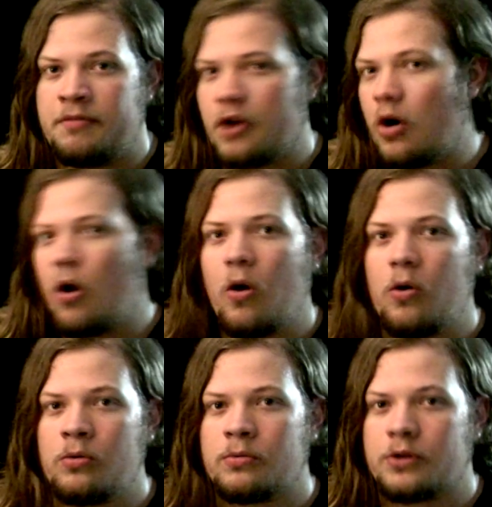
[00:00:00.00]
the
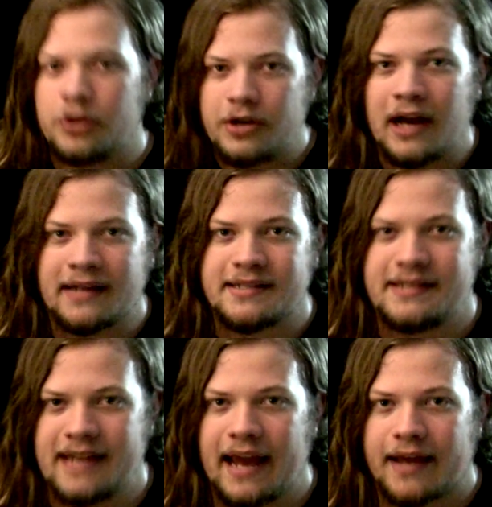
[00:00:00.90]
whole could not
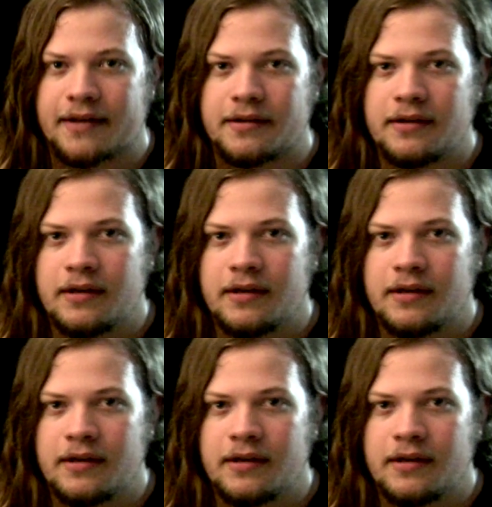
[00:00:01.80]
stand.